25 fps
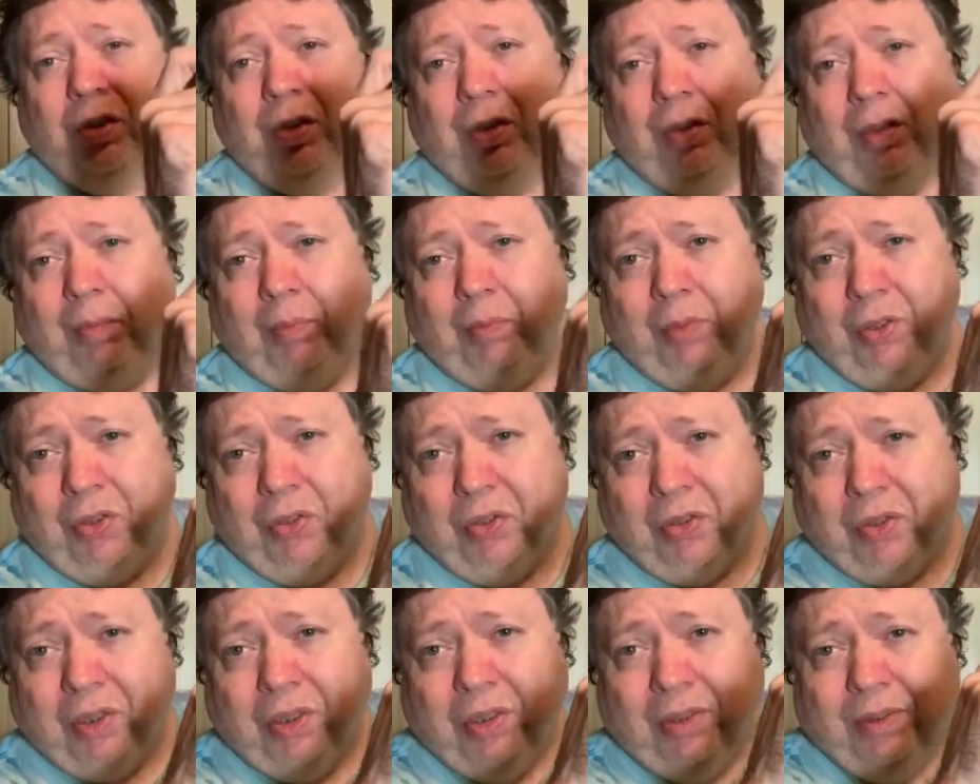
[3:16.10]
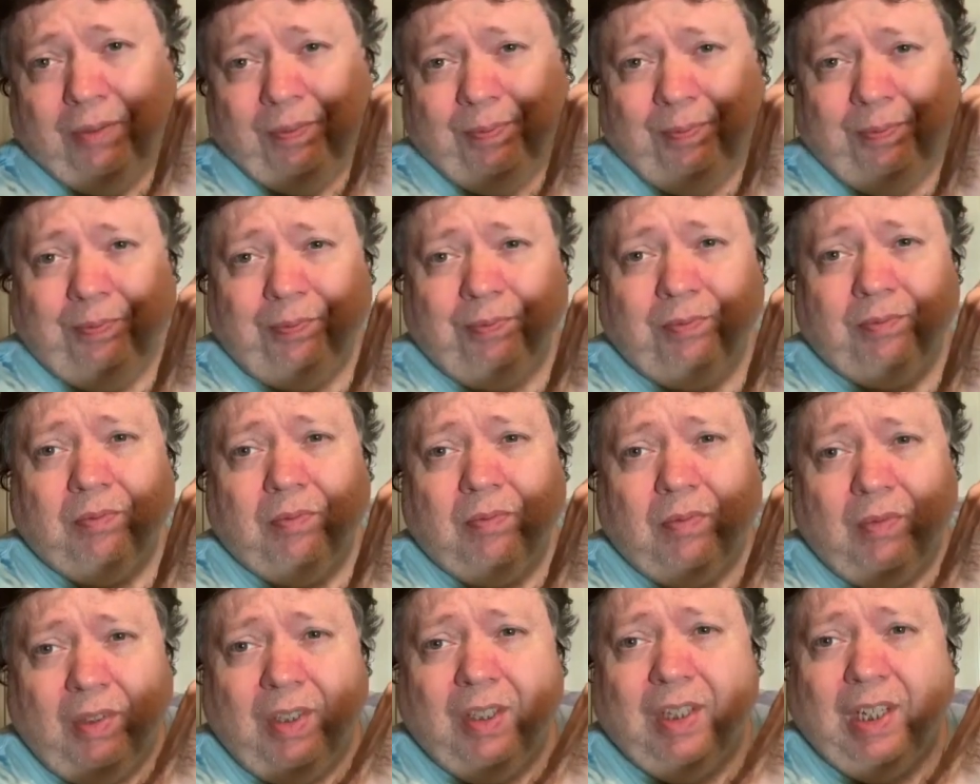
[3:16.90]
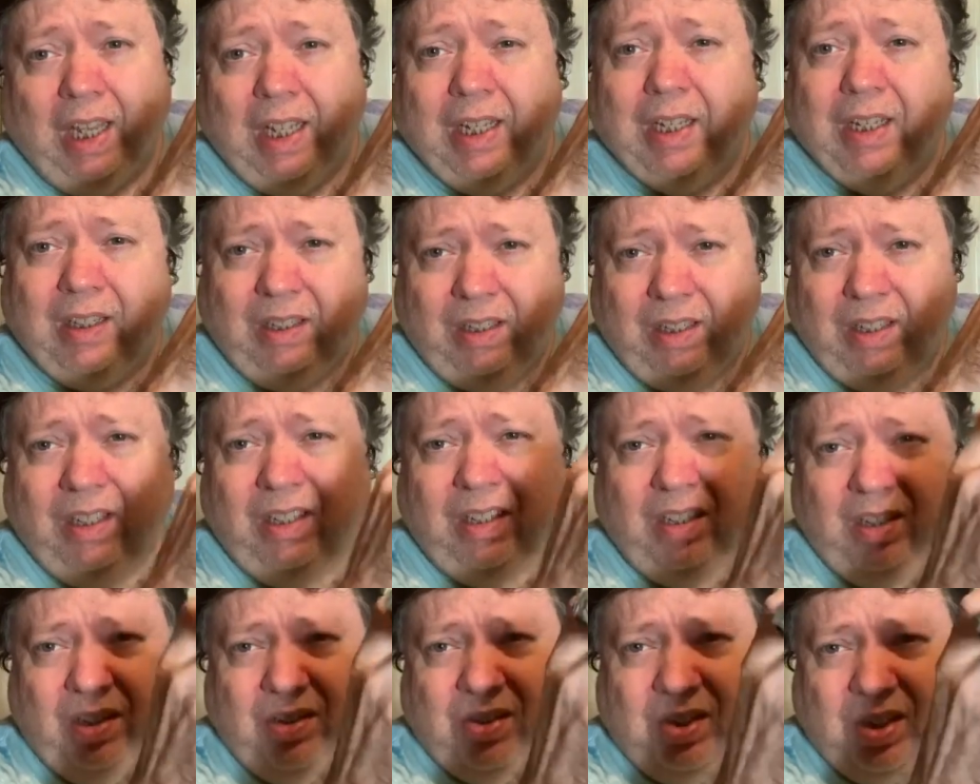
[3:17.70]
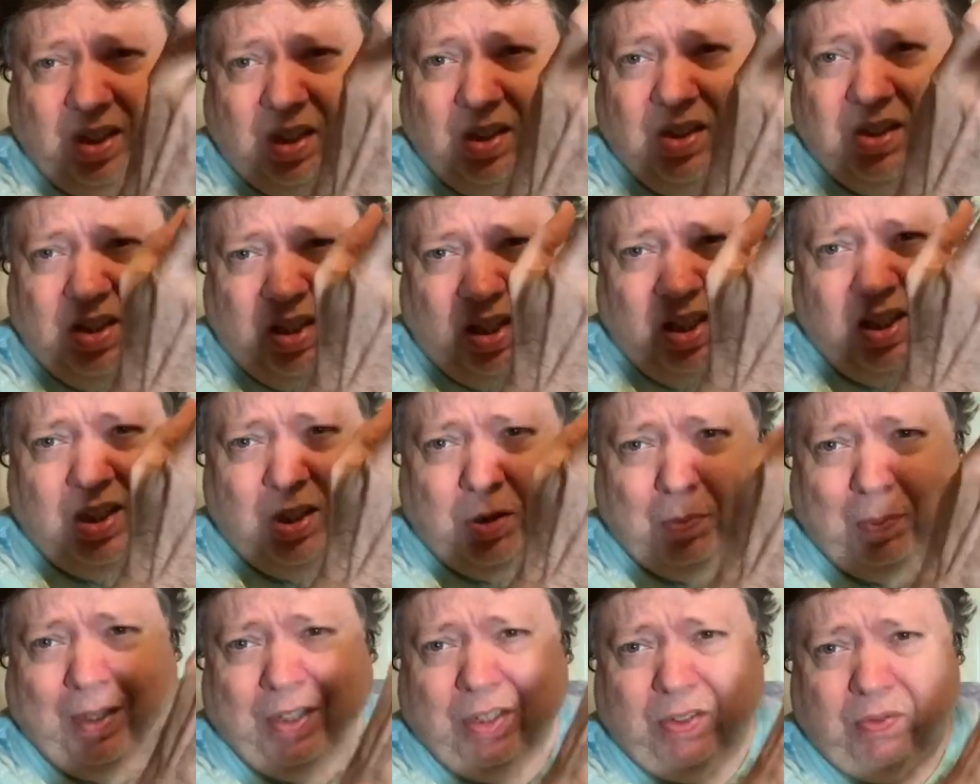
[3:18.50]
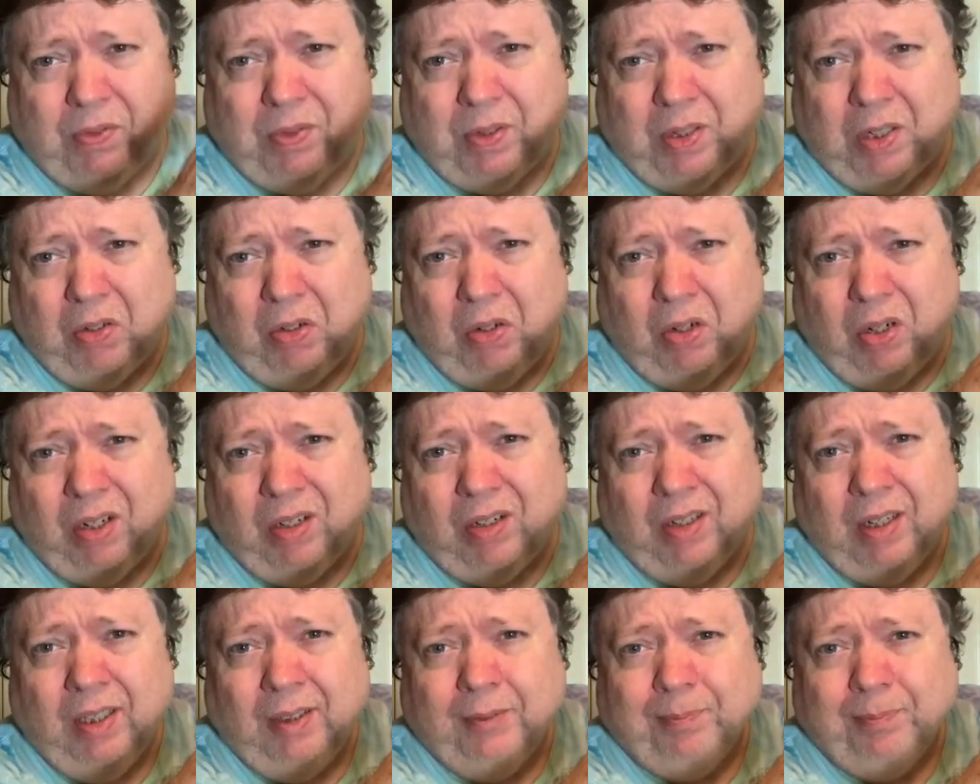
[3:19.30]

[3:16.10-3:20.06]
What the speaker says: Maduro, and it's an inexpensive cigar.